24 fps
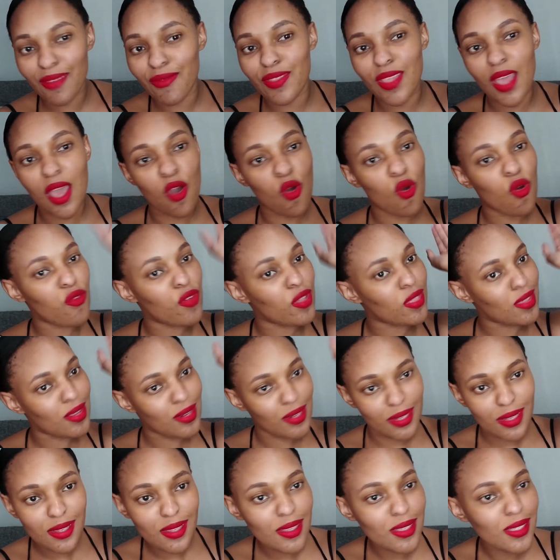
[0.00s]
if they are over the
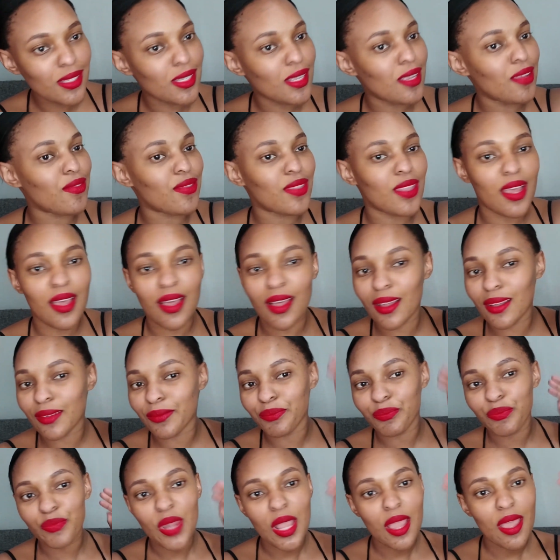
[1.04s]
knees, if they are
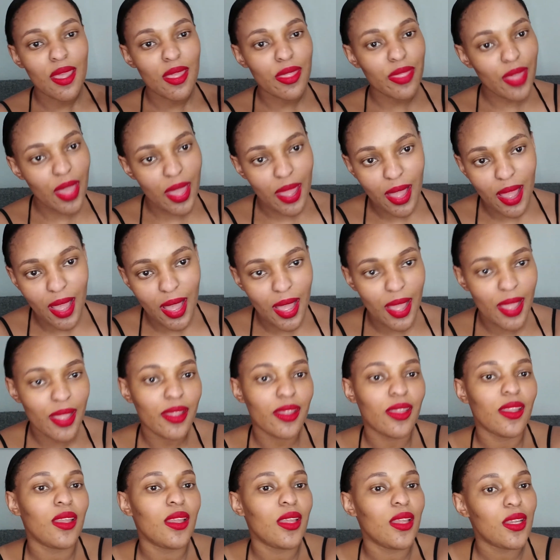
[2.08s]
thigh high,
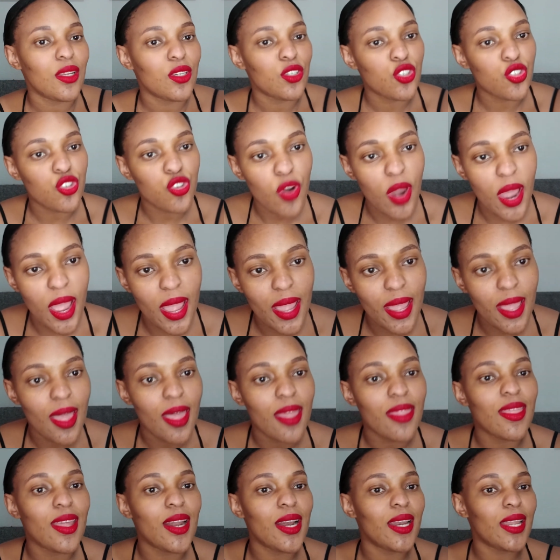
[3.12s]
try
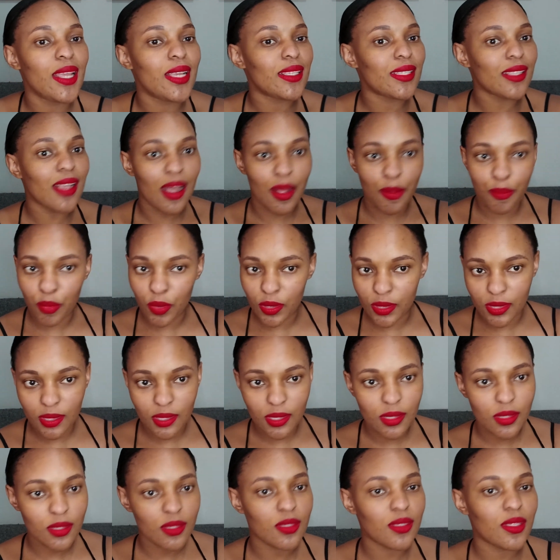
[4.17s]
the lace up ones.
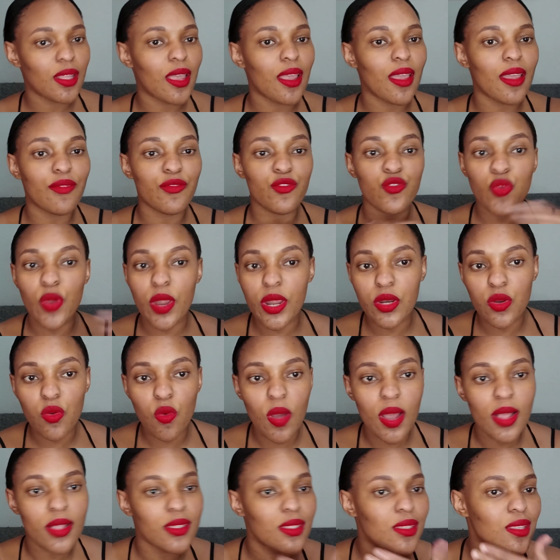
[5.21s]
They have trendy
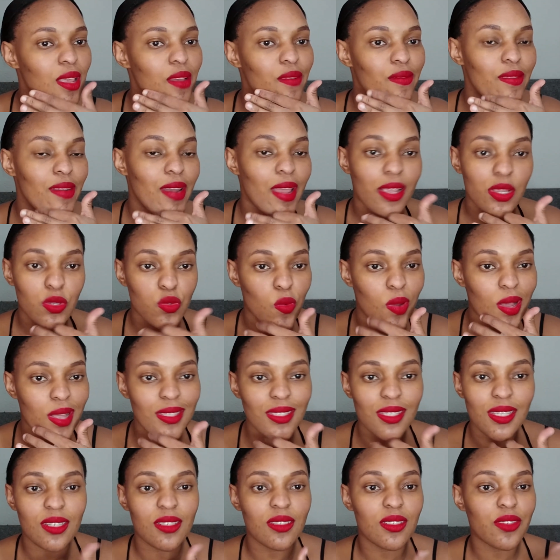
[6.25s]
ones, they have nice
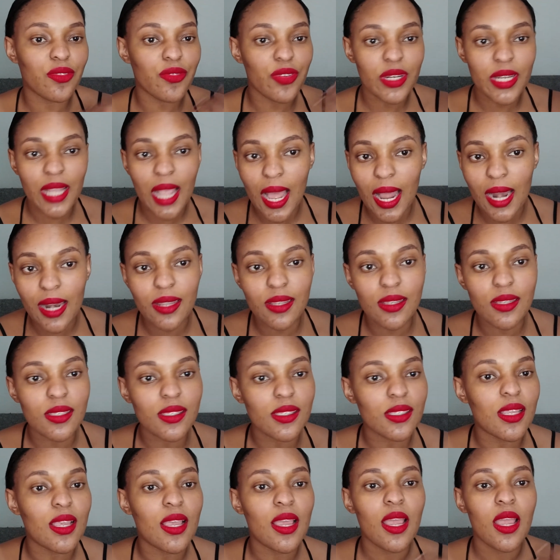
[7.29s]
ones in different colors
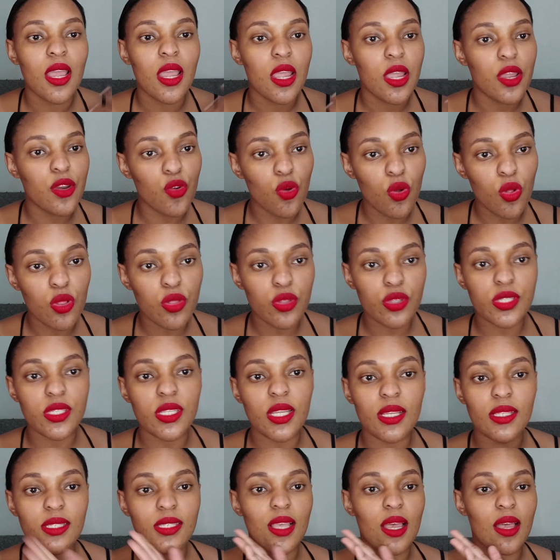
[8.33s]
and all those
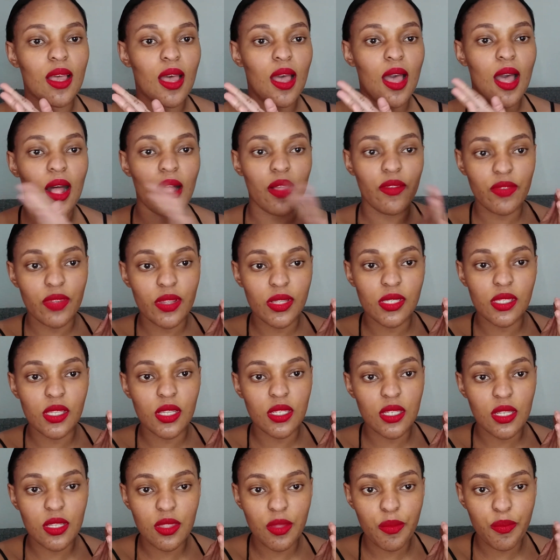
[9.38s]
things. I've
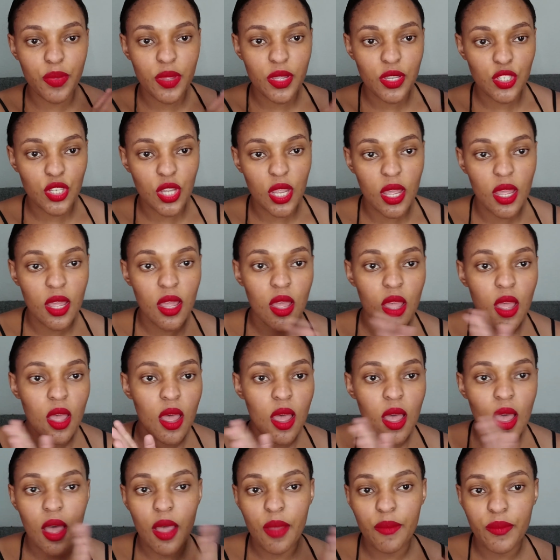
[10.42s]
inserted the picture
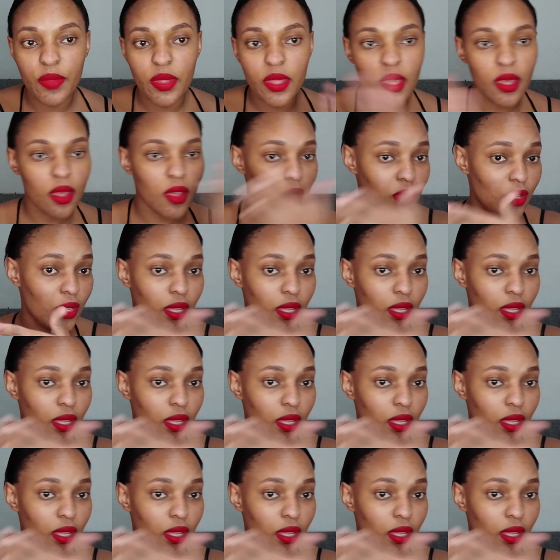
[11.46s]
here,